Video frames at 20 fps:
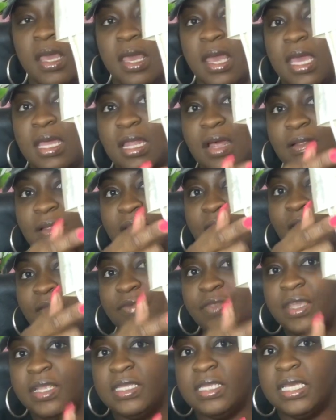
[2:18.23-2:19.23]
And I
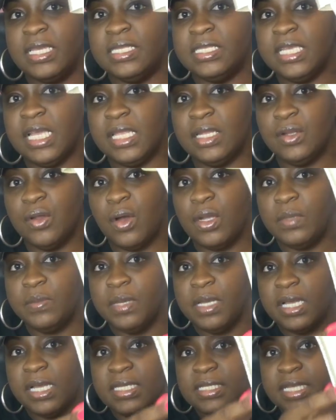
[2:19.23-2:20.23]
love the detailing on them
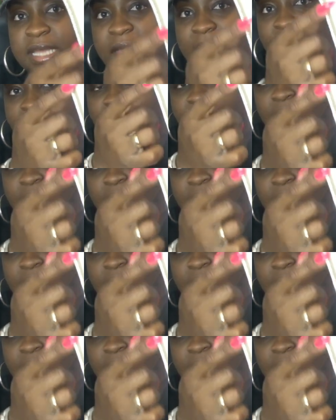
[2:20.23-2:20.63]
because they have